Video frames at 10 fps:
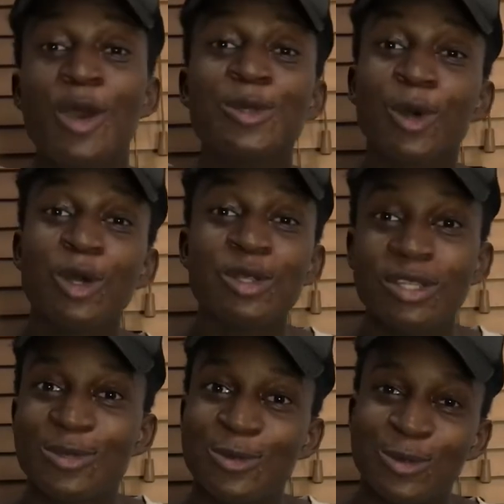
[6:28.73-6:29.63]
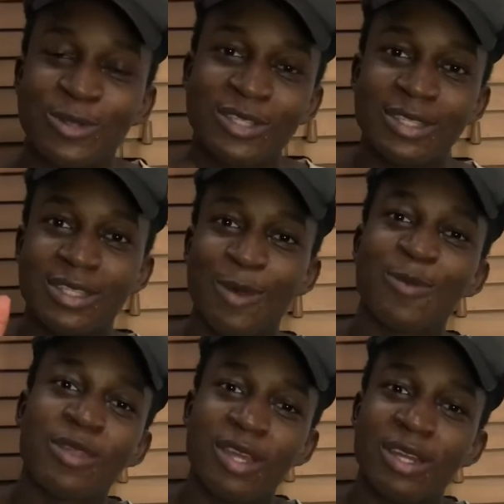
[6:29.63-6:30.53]
So all you need to do is the same
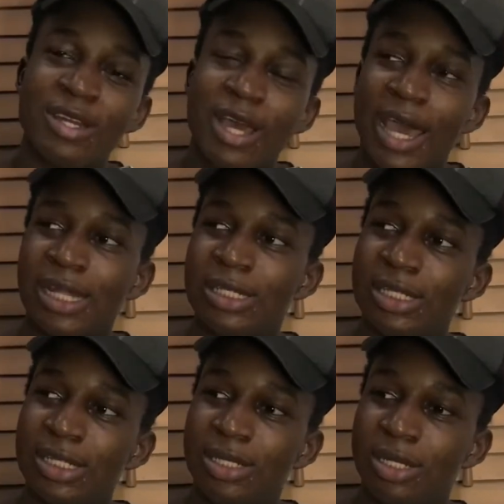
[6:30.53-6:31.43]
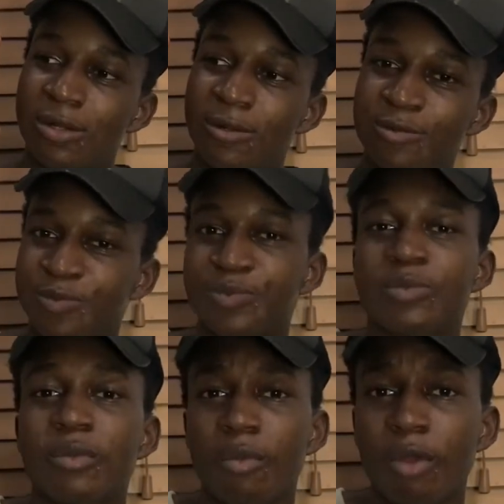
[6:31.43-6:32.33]
thing I did
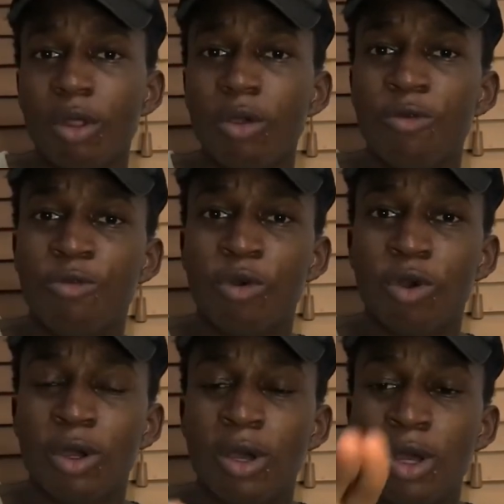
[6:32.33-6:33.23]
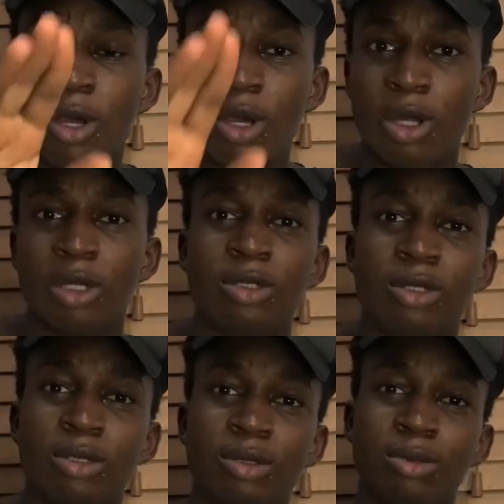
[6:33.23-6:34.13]
for
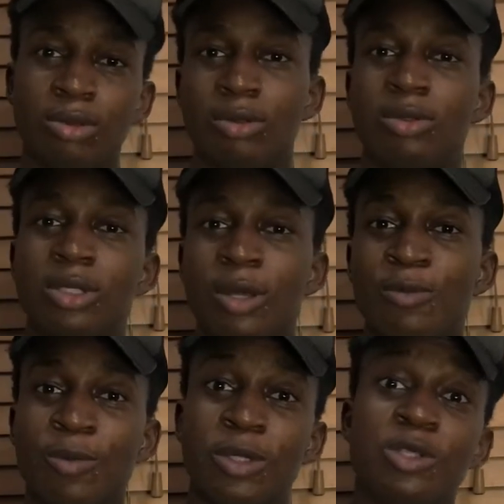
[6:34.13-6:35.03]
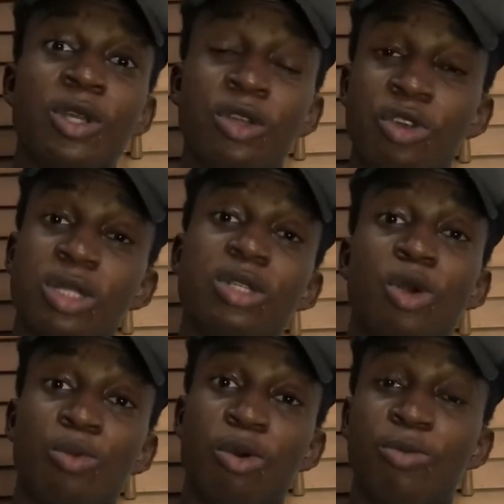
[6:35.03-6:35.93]
step number 3 in creating
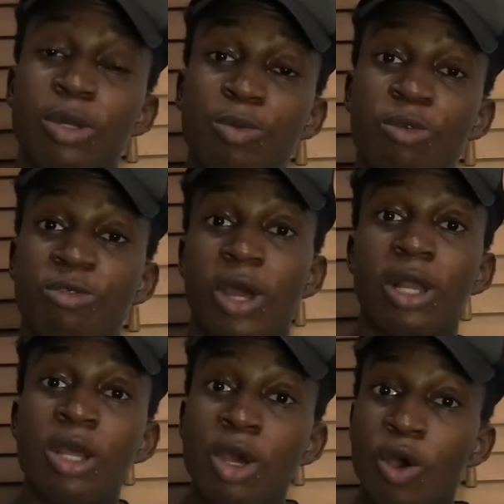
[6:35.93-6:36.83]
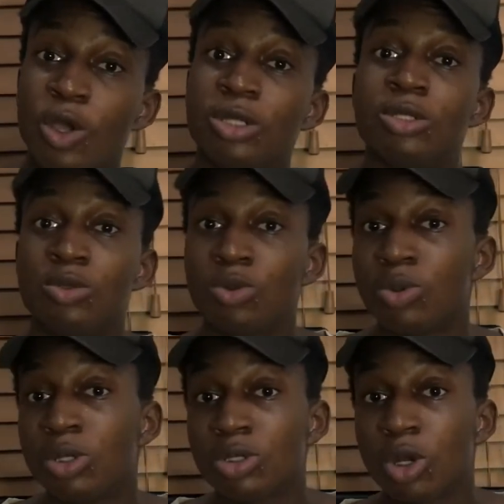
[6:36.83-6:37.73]
your public profile. All you need to do,
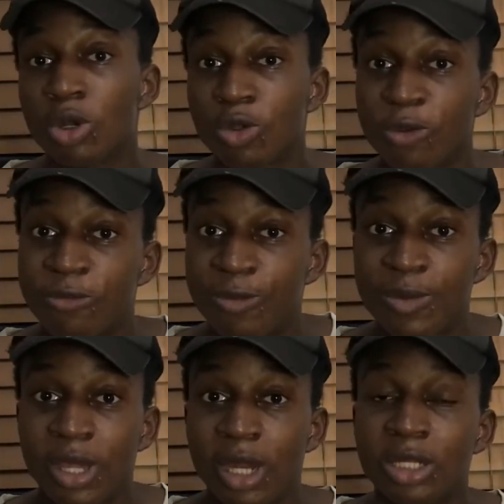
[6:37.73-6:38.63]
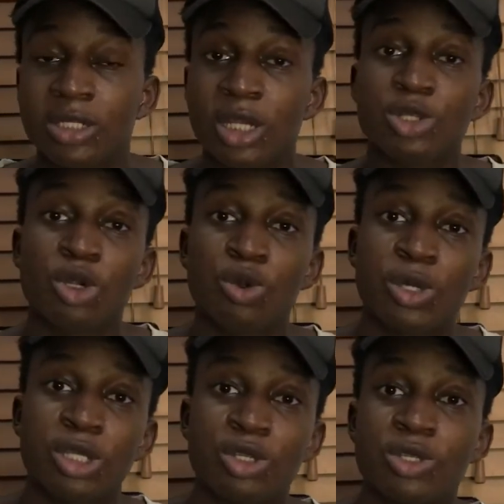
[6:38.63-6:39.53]
turn on your VPN, change your
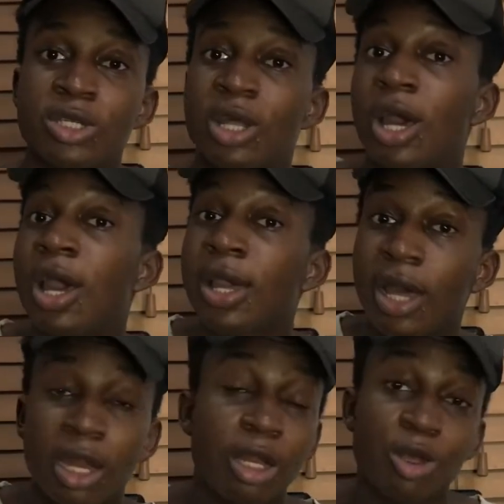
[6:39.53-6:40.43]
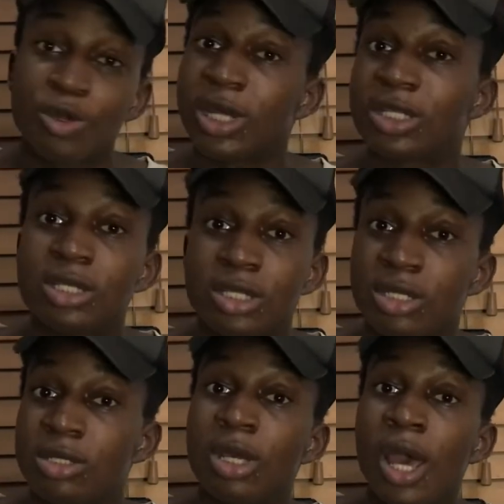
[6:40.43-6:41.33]
location to either Canada or United
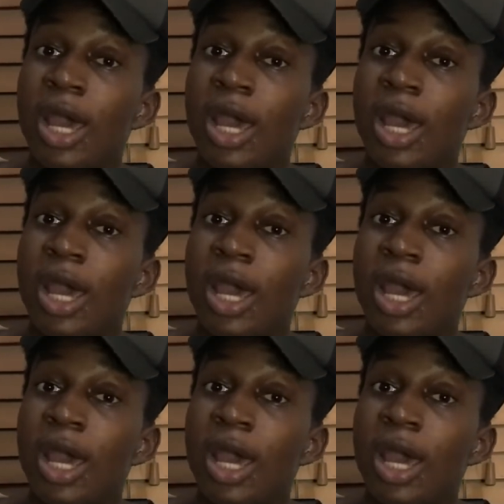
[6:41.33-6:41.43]
States.